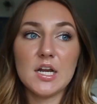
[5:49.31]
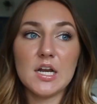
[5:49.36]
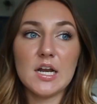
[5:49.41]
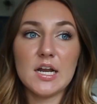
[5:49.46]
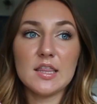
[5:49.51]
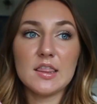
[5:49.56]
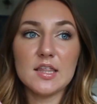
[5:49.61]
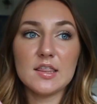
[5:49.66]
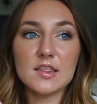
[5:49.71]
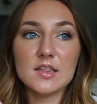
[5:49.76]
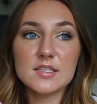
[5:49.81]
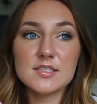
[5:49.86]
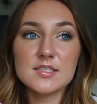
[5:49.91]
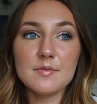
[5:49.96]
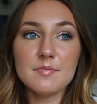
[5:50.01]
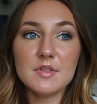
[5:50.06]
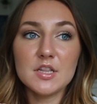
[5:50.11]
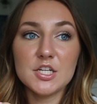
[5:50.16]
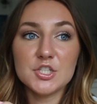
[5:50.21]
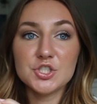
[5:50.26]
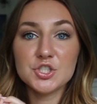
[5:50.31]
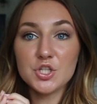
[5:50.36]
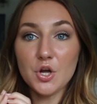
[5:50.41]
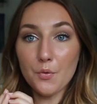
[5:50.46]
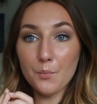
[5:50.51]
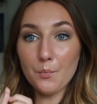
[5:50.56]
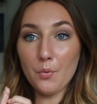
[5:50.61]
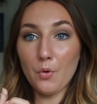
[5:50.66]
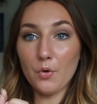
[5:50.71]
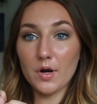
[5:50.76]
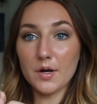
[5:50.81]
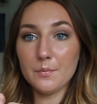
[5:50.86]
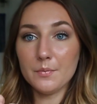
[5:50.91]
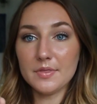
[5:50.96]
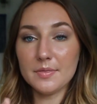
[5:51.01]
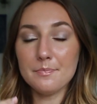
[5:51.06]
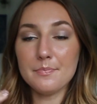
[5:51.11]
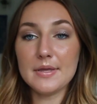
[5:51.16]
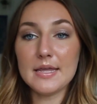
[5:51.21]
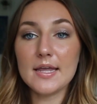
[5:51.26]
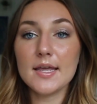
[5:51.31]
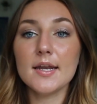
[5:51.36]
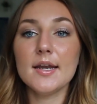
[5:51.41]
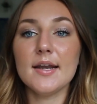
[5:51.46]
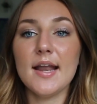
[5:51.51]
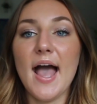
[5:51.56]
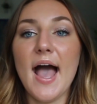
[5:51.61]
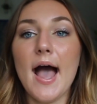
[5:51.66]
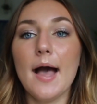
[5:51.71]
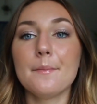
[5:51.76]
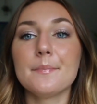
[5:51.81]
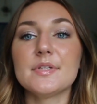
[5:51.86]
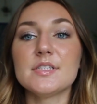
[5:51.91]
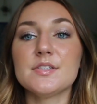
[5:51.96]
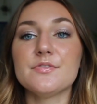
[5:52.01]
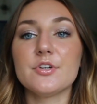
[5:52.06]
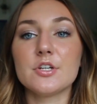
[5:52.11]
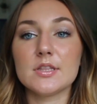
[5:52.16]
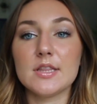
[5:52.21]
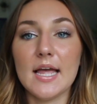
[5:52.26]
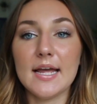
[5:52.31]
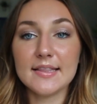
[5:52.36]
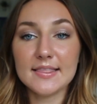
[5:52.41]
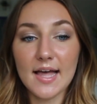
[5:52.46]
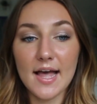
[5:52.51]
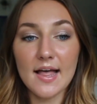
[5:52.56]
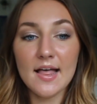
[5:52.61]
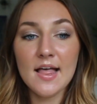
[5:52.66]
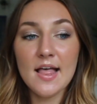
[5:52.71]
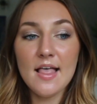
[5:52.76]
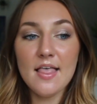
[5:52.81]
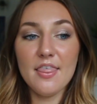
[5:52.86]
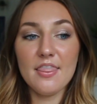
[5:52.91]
And I think something that's so important with being in an atmosphere like that,